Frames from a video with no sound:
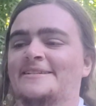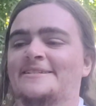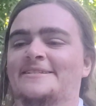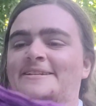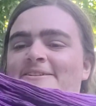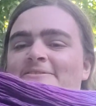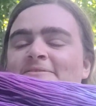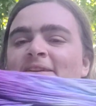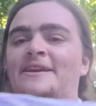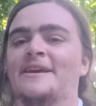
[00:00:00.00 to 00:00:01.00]
So
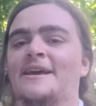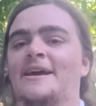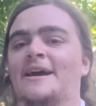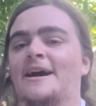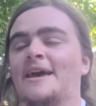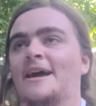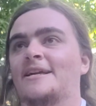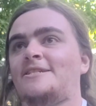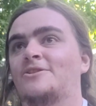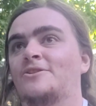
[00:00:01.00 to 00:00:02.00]
I
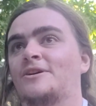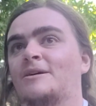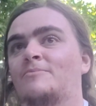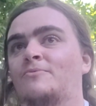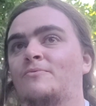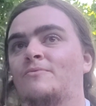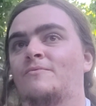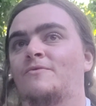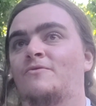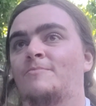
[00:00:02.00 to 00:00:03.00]
had to look up
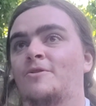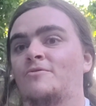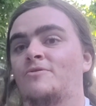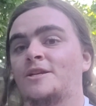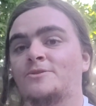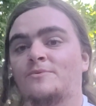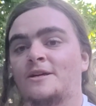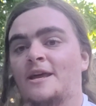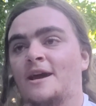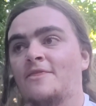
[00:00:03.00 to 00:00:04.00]
for both this
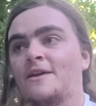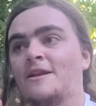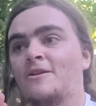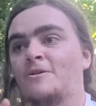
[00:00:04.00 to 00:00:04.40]
one and the